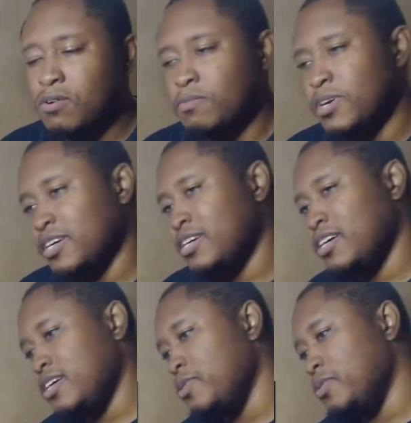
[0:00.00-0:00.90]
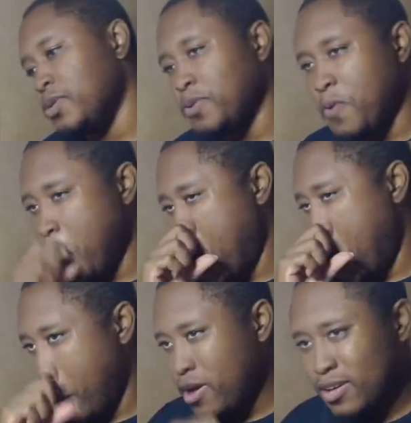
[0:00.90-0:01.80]
Oh my god, here we go.
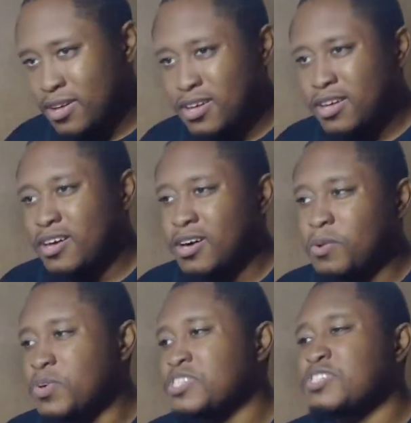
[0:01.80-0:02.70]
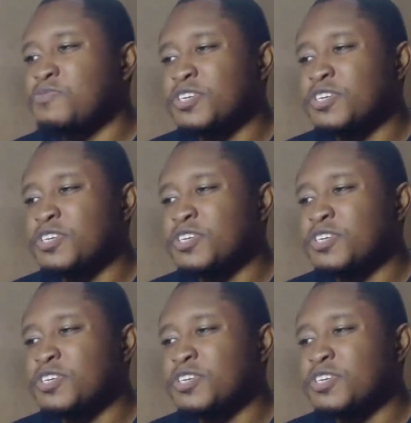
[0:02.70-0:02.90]
What's his